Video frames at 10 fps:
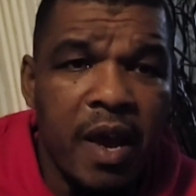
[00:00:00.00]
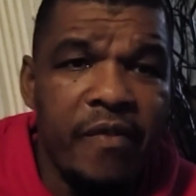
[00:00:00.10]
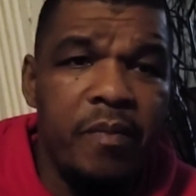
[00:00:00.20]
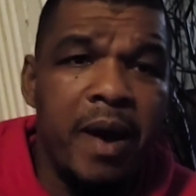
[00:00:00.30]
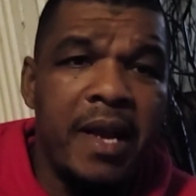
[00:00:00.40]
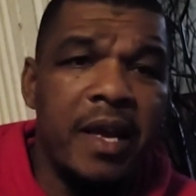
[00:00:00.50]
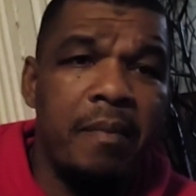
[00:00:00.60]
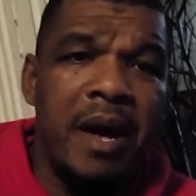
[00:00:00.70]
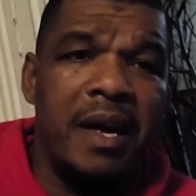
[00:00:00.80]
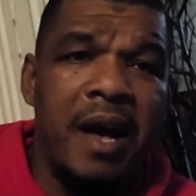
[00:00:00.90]
Everybody in
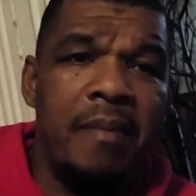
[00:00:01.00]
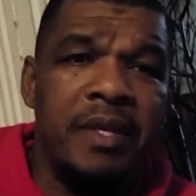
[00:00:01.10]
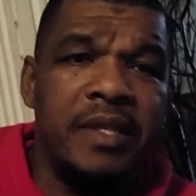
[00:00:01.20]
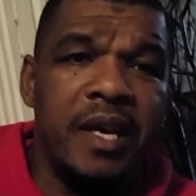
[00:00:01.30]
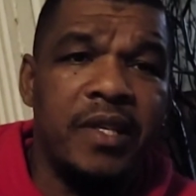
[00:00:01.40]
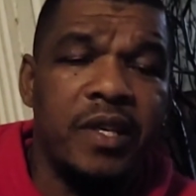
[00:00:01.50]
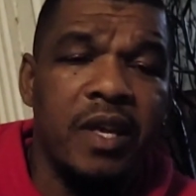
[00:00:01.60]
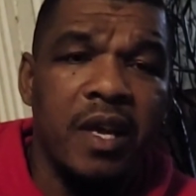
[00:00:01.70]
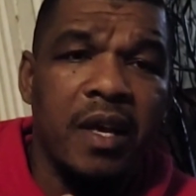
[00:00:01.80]
my comment section,